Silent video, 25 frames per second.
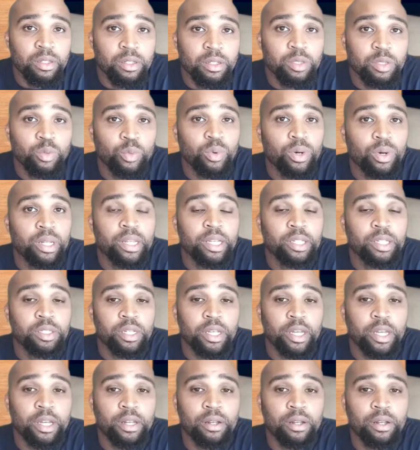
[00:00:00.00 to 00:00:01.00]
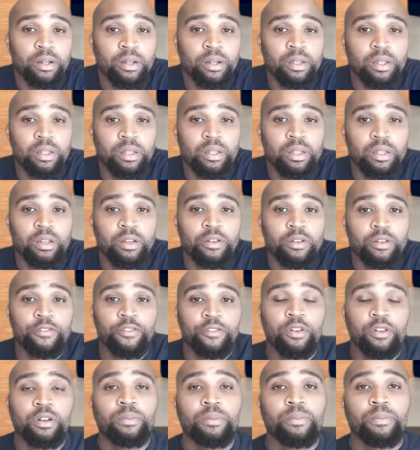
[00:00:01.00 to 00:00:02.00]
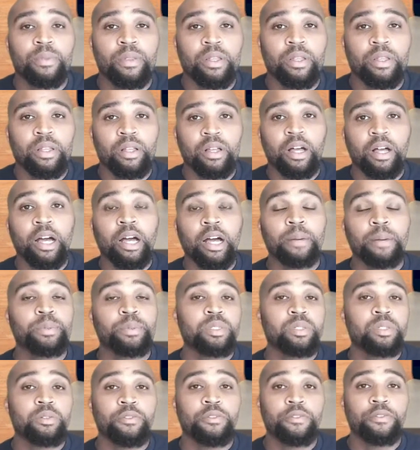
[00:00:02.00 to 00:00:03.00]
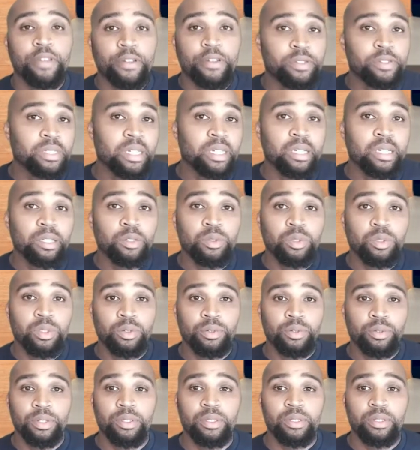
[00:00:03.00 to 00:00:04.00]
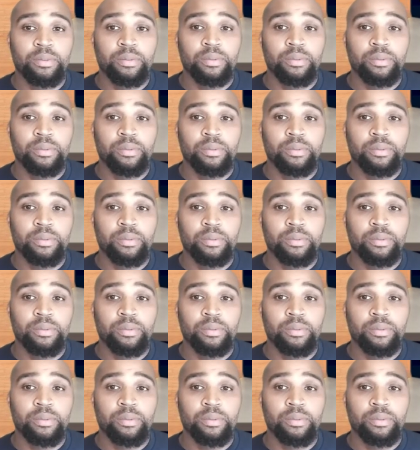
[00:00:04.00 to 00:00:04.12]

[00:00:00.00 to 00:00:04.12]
There's one educator from up to 15 students.